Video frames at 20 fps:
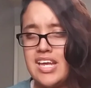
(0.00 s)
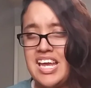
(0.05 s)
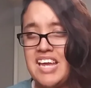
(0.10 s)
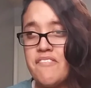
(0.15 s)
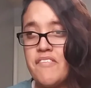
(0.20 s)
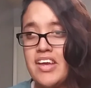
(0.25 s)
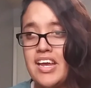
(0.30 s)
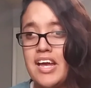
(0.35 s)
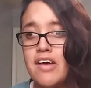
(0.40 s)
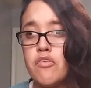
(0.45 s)

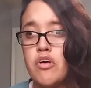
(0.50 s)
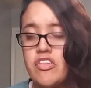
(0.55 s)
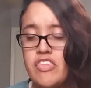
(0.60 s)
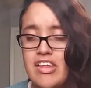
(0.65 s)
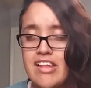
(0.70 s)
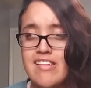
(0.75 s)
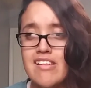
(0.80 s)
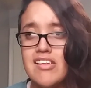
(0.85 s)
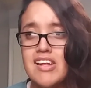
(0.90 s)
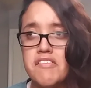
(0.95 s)
keeping it
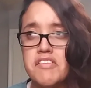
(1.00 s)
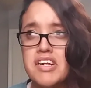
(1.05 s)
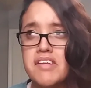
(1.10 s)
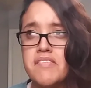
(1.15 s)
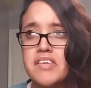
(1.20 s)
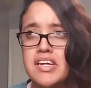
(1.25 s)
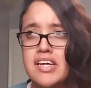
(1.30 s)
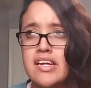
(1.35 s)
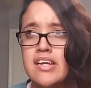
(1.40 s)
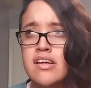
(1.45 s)
within the
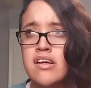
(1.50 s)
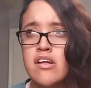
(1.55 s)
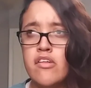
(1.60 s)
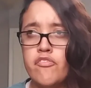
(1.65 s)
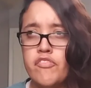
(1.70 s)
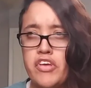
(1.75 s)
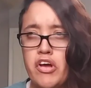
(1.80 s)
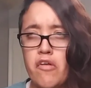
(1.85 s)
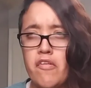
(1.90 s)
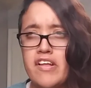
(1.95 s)

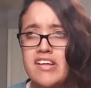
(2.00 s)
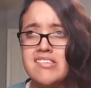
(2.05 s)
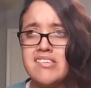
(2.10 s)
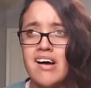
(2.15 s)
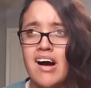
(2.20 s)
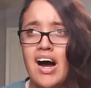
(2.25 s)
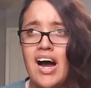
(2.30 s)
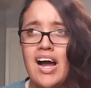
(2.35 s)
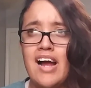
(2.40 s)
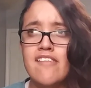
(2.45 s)
WWE, the only
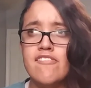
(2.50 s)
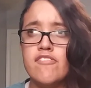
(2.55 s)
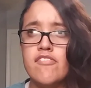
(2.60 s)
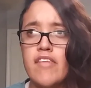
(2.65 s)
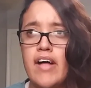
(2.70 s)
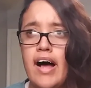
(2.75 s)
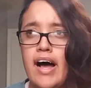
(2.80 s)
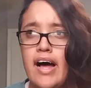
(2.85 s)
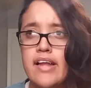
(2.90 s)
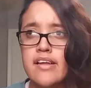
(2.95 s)
time
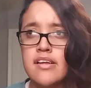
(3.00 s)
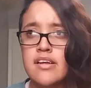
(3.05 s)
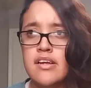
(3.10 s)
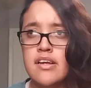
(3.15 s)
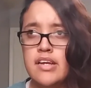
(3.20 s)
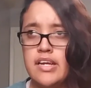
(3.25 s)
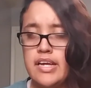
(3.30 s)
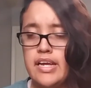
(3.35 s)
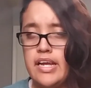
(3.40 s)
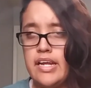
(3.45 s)
that
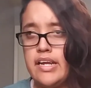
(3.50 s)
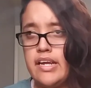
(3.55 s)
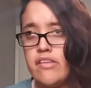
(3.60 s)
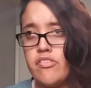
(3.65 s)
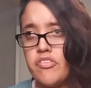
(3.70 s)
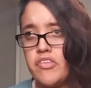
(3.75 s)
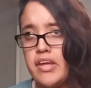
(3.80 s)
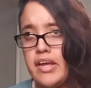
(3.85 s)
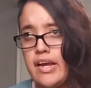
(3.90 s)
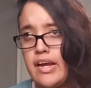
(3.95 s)

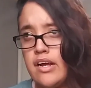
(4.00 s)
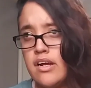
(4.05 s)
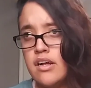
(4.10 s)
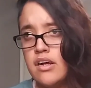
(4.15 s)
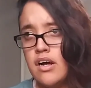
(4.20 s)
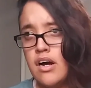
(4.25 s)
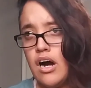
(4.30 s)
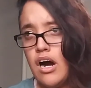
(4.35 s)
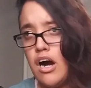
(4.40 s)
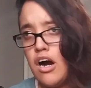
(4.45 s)
anything
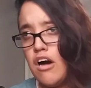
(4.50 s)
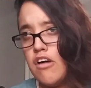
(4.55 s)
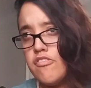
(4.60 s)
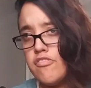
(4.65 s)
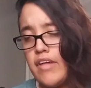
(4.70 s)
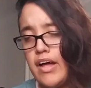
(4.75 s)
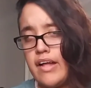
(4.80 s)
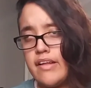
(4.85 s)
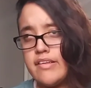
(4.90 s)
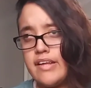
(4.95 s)
of
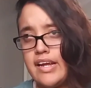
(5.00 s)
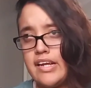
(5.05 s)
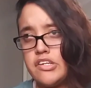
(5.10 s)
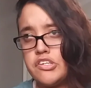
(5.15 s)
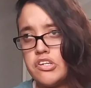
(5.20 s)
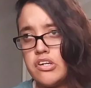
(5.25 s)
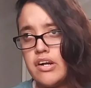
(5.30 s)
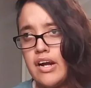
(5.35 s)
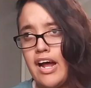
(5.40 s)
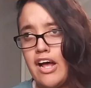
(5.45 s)
that
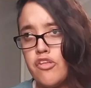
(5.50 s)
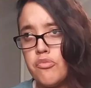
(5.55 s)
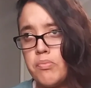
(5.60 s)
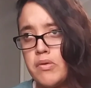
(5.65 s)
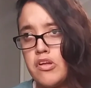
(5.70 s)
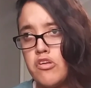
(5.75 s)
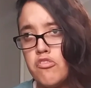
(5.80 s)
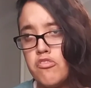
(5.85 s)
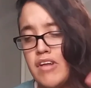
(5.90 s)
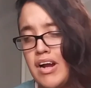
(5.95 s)
nature has
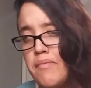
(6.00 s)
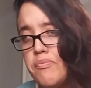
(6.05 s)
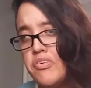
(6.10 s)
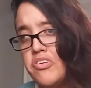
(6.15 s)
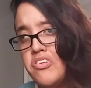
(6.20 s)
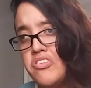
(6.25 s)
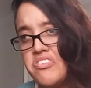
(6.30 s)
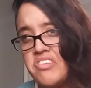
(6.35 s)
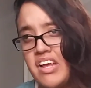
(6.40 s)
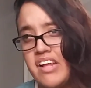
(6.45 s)
been
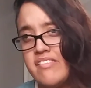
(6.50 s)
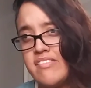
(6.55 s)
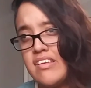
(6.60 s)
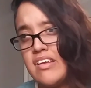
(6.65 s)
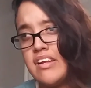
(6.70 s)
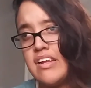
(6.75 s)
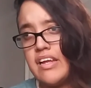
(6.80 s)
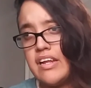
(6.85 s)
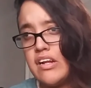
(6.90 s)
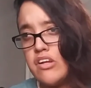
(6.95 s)

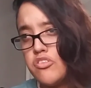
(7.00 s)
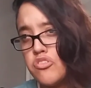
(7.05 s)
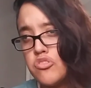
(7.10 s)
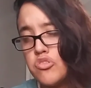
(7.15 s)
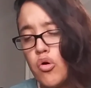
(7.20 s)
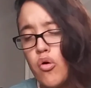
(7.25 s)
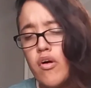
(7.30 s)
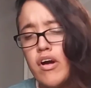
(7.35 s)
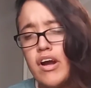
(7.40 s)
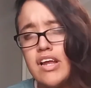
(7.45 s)
represented in a
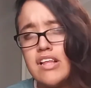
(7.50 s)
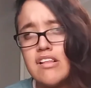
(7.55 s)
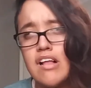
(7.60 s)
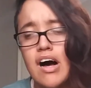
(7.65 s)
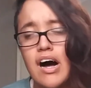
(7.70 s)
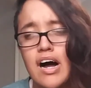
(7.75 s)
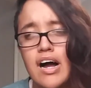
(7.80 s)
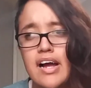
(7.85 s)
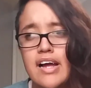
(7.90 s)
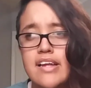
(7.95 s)

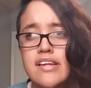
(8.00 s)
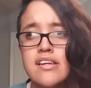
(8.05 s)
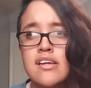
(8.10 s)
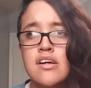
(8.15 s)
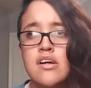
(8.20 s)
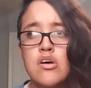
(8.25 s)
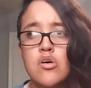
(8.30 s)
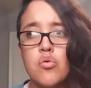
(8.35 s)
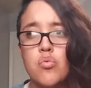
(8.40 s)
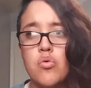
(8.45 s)
storyline
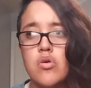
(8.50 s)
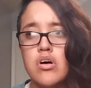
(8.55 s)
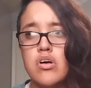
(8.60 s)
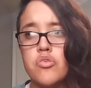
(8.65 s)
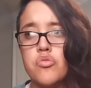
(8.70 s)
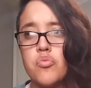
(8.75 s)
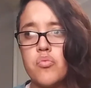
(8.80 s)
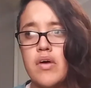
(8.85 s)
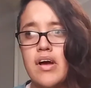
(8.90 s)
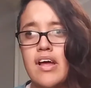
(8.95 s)

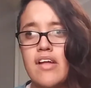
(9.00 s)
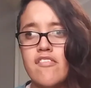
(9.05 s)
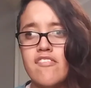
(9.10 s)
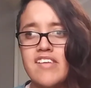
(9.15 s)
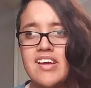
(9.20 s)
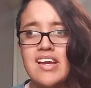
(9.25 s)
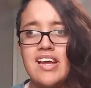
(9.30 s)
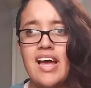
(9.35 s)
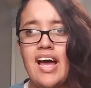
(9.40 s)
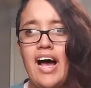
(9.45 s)
was when
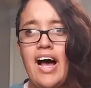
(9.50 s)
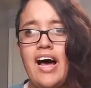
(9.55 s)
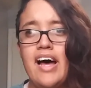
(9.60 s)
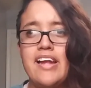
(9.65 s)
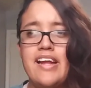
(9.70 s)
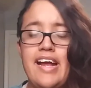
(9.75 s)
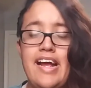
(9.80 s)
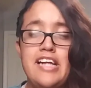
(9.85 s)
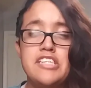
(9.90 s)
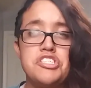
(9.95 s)
we
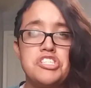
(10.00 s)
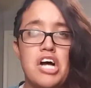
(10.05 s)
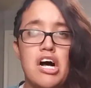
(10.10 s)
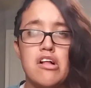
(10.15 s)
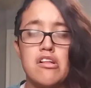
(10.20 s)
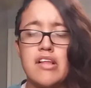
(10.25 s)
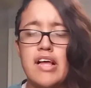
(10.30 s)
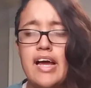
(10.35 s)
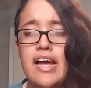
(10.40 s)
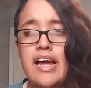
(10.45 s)
had
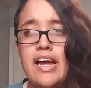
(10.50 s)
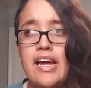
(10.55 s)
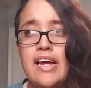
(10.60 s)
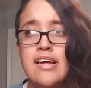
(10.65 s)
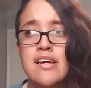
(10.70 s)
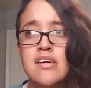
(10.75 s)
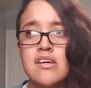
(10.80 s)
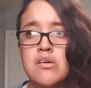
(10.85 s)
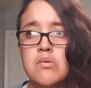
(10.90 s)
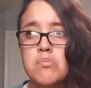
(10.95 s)

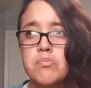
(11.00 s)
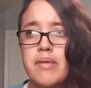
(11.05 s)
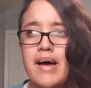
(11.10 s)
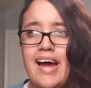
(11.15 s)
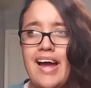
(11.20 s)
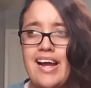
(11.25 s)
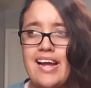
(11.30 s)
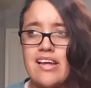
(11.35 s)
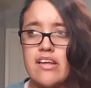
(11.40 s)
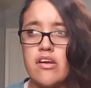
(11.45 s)
HLA
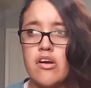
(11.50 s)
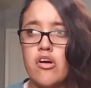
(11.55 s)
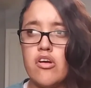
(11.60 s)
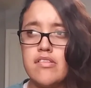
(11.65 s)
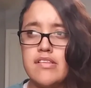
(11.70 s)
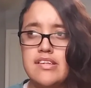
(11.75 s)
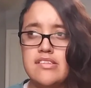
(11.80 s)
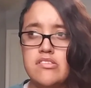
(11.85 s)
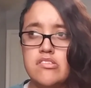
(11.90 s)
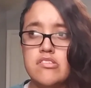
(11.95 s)
back in
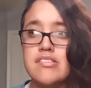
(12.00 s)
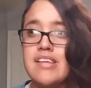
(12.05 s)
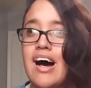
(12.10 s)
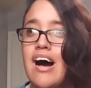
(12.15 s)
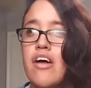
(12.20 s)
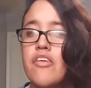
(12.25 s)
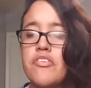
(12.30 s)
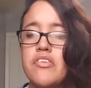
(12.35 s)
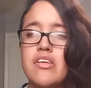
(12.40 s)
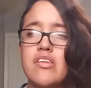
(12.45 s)
early
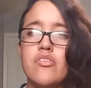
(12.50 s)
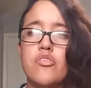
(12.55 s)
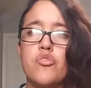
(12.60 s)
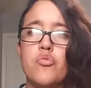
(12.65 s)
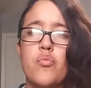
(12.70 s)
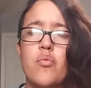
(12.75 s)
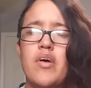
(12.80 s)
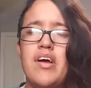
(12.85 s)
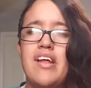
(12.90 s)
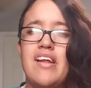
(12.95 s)
2000s
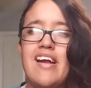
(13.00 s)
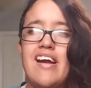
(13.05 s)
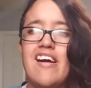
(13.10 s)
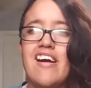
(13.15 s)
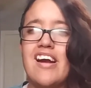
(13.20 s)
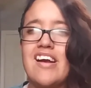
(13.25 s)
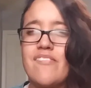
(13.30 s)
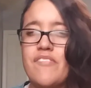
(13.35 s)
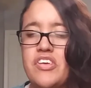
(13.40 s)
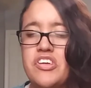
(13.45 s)
when
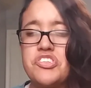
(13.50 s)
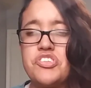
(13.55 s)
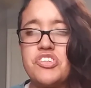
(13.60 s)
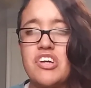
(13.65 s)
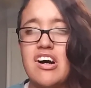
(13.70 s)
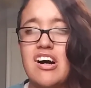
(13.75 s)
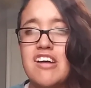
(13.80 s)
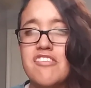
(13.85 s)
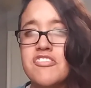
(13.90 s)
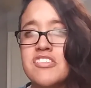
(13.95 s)
Eric
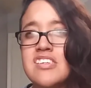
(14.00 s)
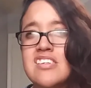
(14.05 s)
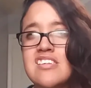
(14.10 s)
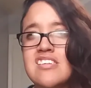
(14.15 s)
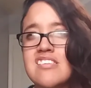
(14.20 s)
Bischoff